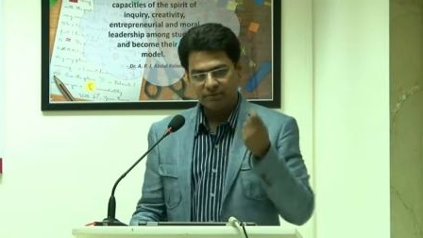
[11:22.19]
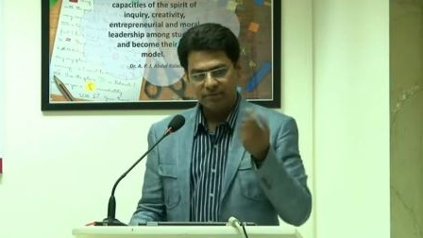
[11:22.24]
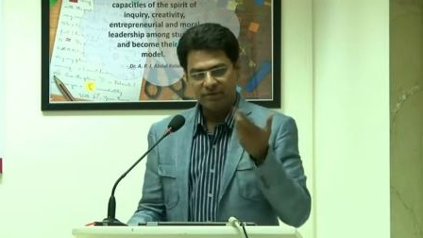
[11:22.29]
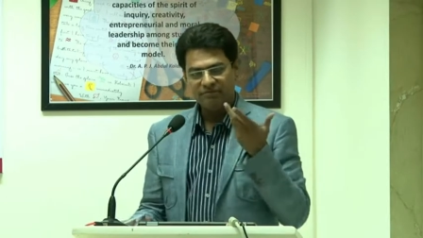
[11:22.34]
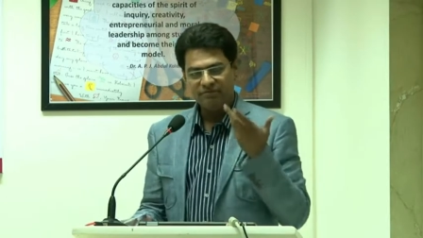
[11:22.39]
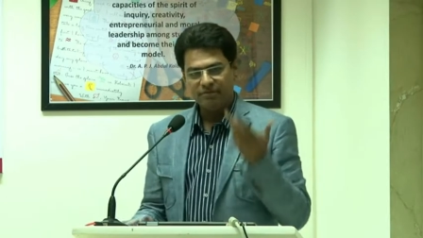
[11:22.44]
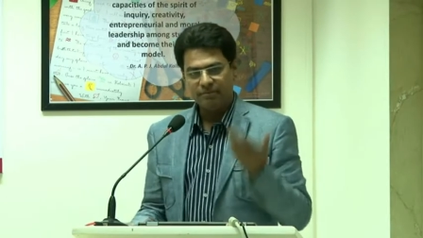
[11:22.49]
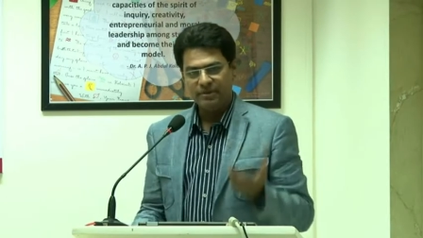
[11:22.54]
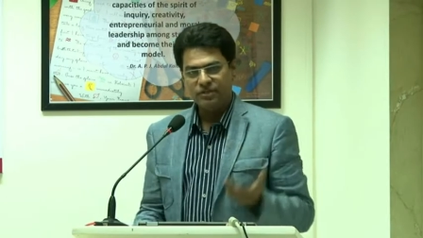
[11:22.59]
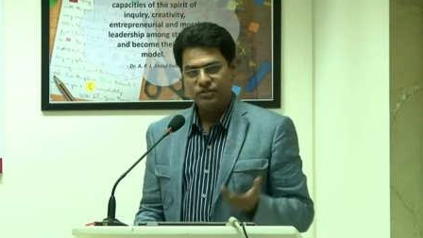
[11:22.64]

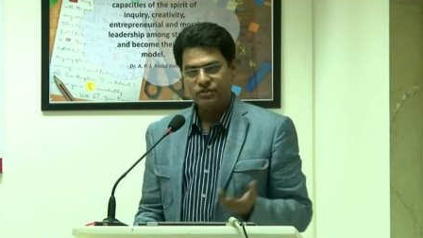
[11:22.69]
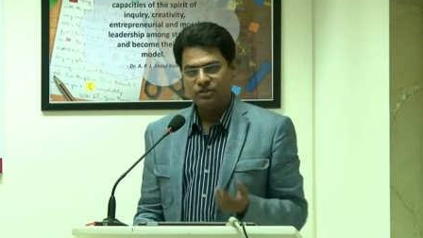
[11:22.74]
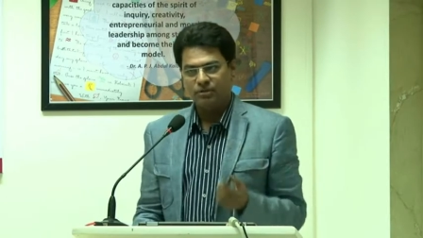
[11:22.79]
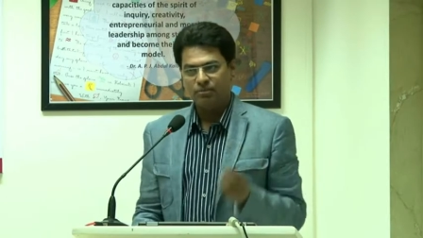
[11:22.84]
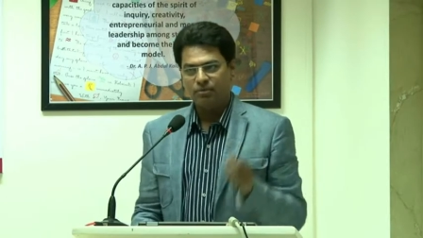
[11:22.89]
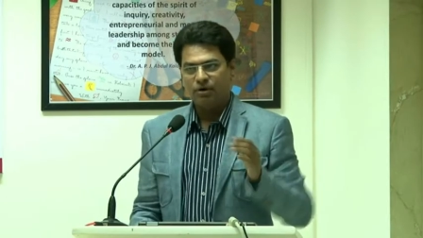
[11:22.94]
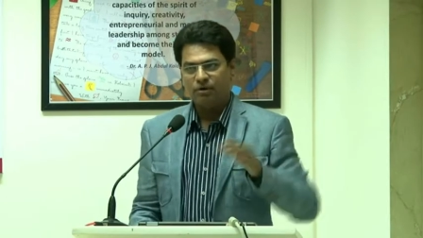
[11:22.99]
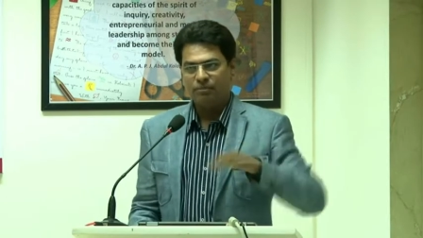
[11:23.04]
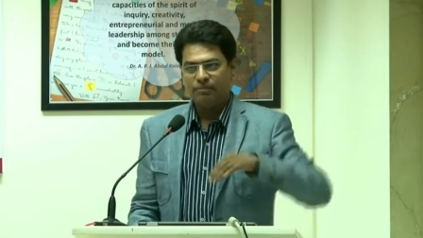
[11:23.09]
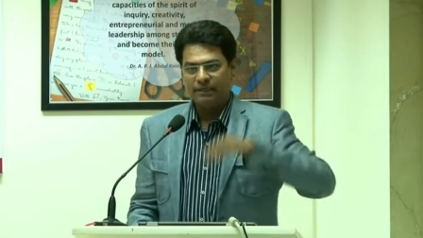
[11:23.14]
briefly mentioned
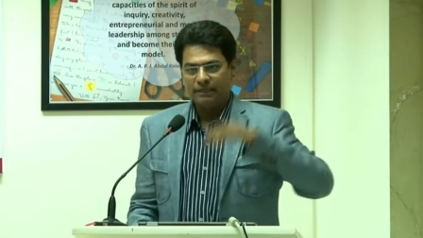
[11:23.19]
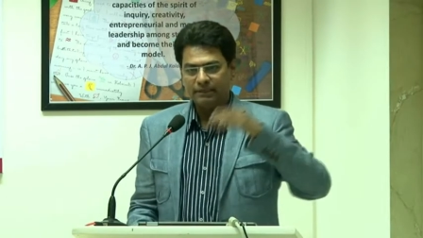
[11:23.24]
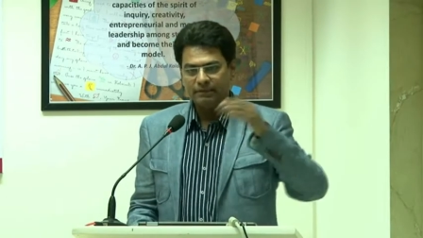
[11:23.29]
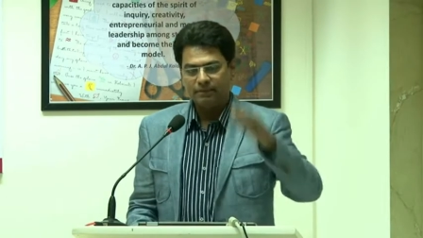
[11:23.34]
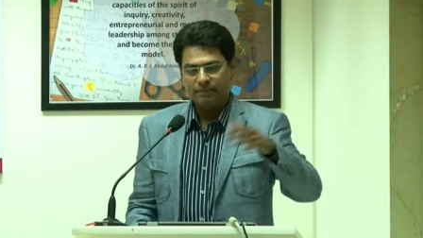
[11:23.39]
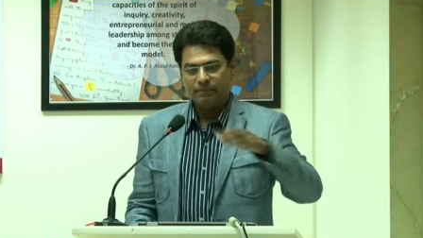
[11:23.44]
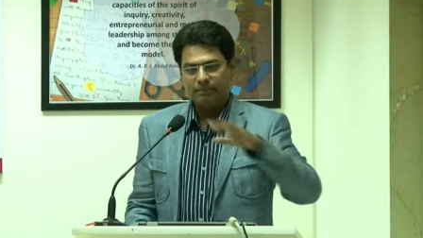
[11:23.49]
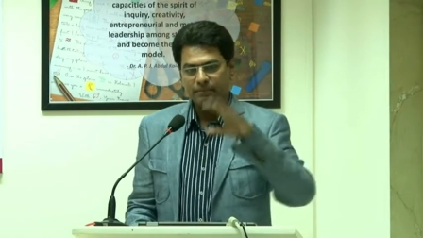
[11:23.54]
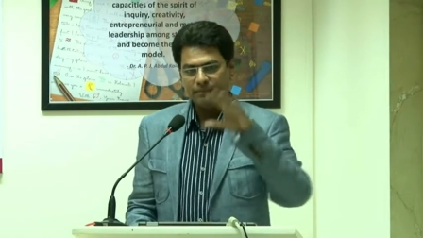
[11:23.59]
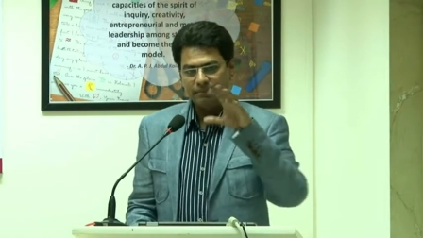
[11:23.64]
about, but
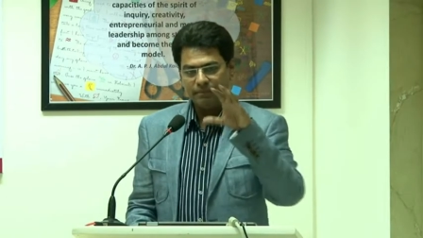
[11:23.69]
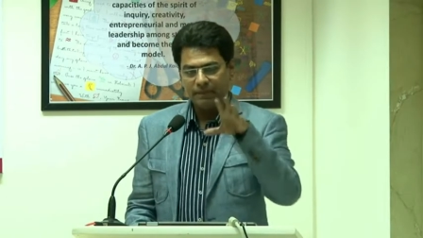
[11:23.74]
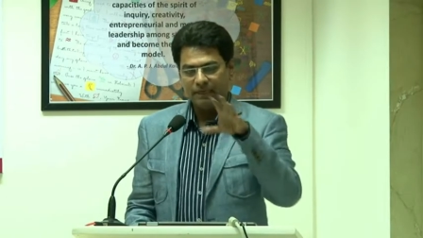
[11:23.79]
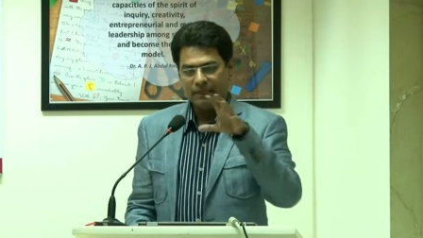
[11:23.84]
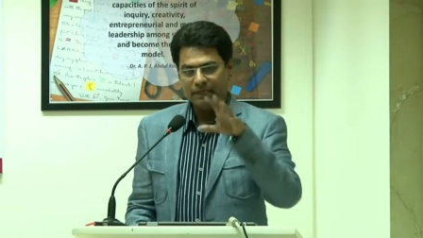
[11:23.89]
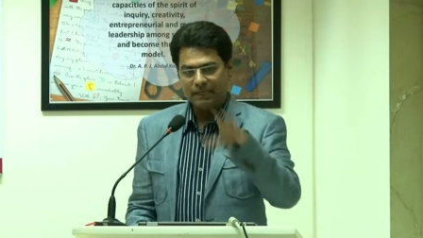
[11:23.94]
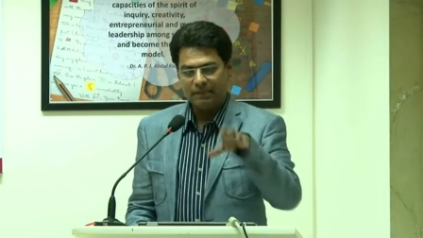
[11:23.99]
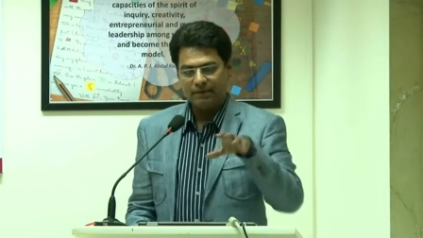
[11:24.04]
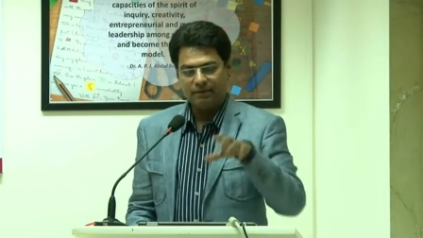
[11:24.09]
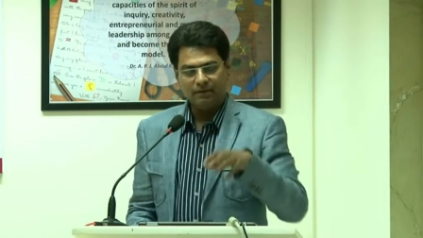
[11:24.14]

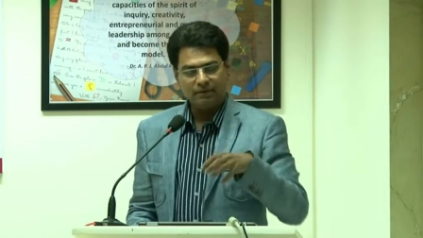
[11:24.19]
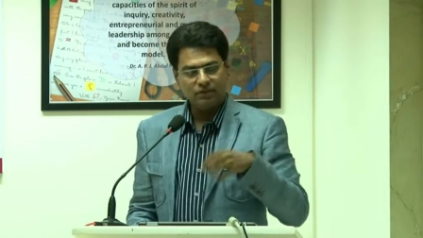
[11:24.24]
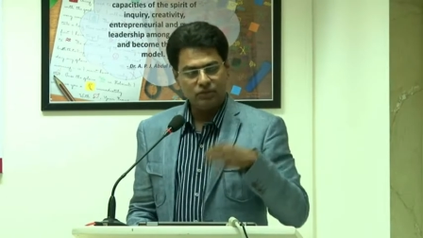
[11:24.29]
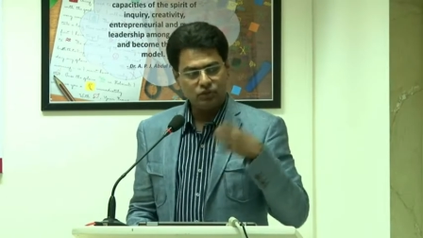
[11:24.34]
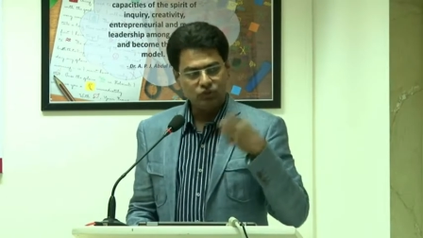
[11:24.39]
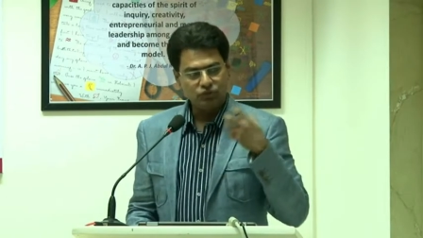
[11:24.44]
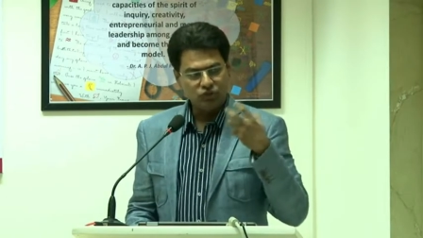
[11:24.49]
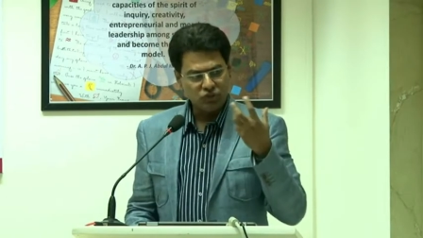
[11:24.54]
uh,